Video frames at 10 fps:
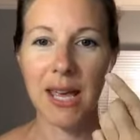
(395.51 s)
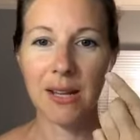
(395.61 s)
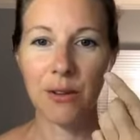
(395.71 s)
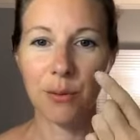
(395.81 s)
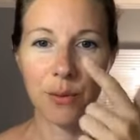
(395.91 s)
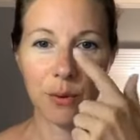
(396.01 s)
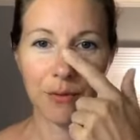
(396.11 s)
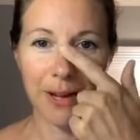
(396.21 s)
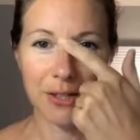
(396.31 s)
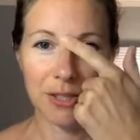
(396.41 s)
in through the
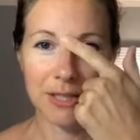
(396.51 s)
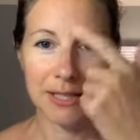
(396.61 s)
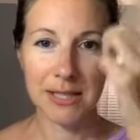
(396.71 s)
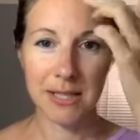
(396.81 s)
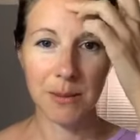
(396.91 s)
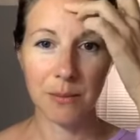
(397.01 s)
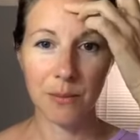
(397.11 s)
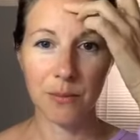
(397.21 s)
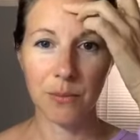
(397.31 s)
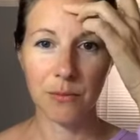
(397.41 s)
olfactory
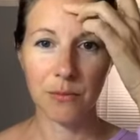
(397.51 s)
system,